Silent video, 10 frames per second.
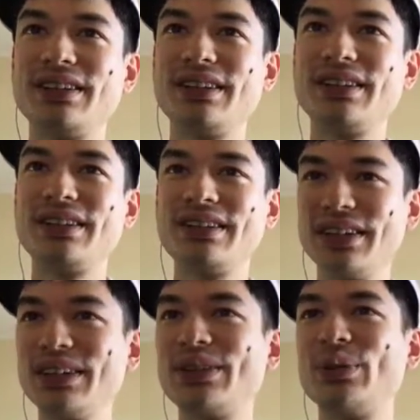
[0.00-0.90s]
And
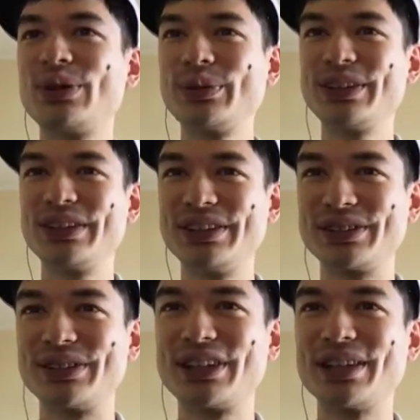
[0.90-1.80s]
again, the one-way
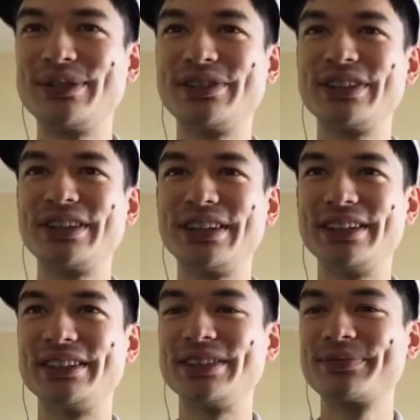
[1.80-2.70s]
laser came in very
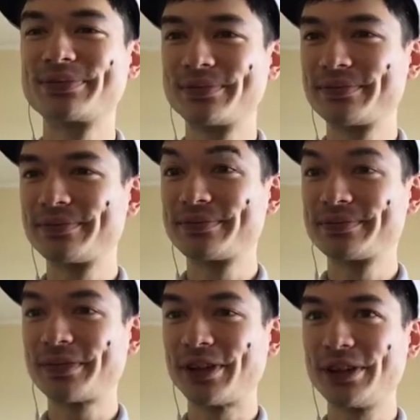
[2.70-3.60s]
handy.
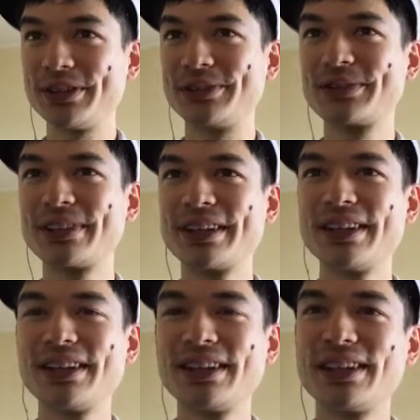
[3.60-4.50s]
All right.
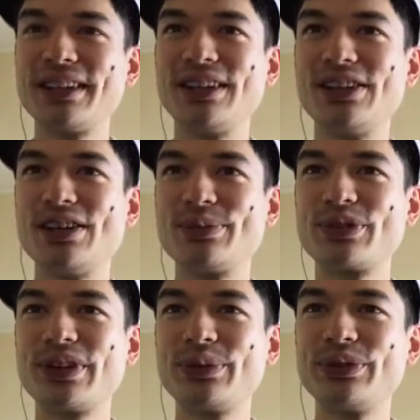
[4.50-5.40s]
Um,
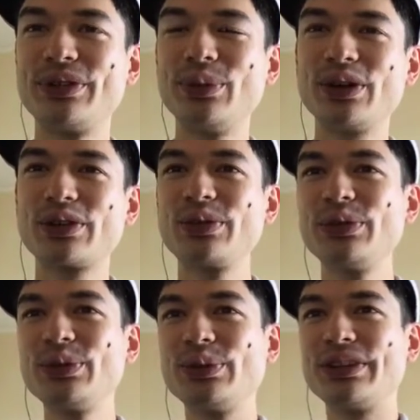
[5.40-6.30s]
so that was the
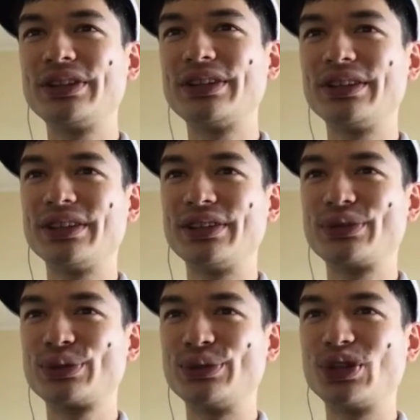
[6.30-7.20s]
walkthrough with uh,
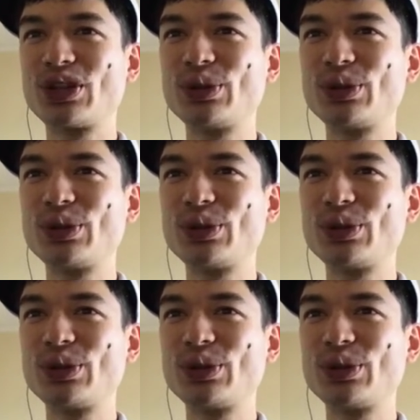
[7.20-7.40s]
sort of Dark